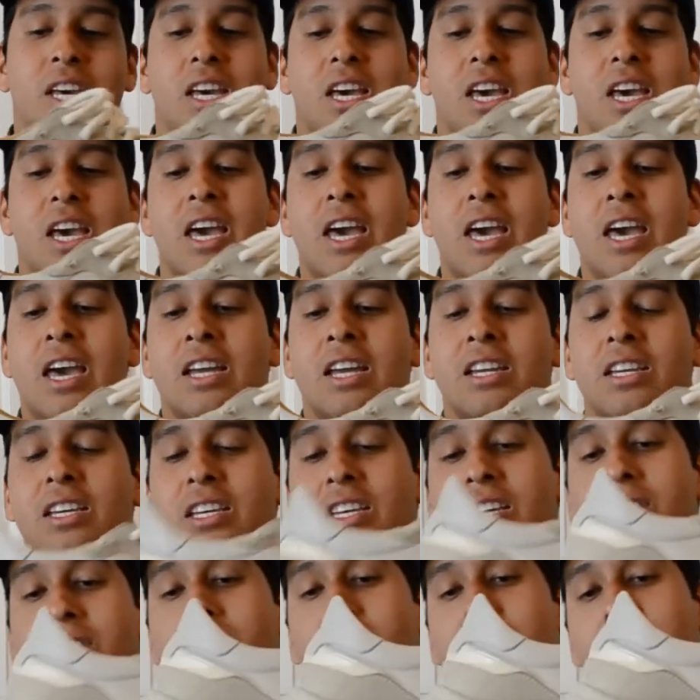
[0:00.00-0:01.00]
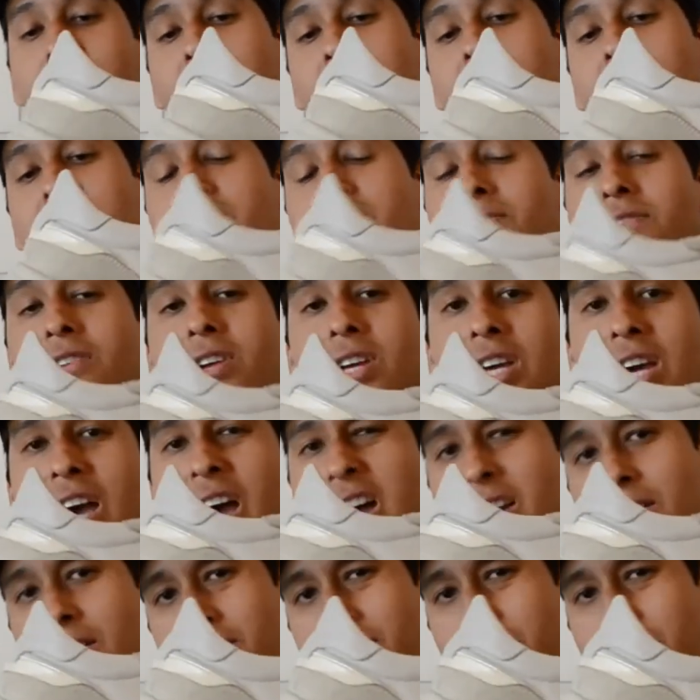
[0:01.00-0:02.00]
and it gives it a different
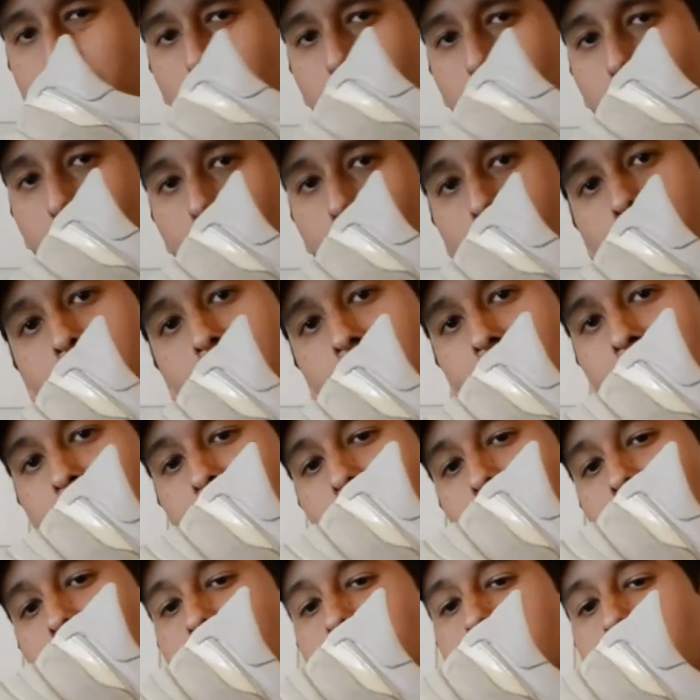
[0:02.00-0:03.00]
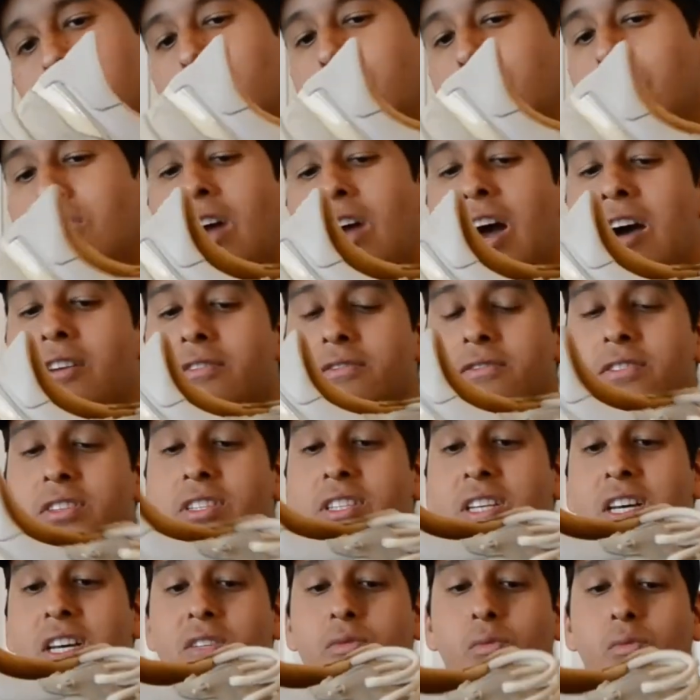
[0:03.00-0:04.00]
kind of a look to your
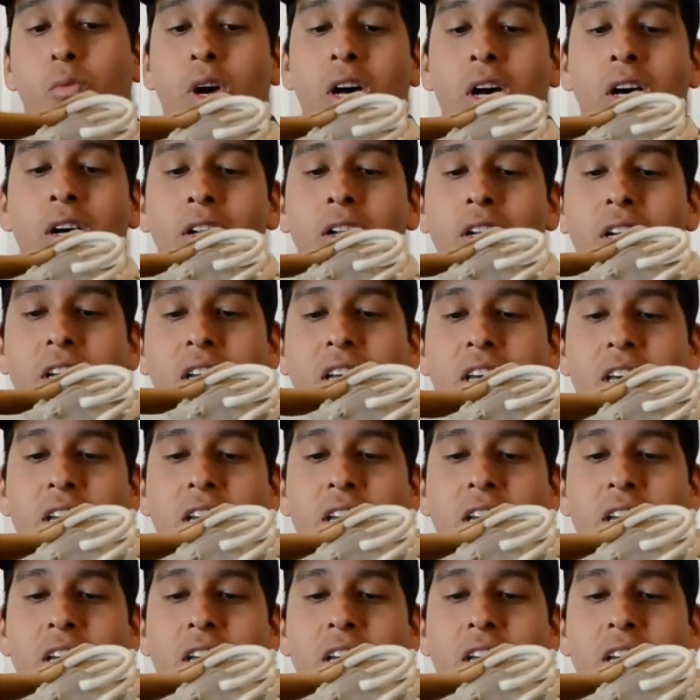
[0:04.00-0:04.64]
outfits as well.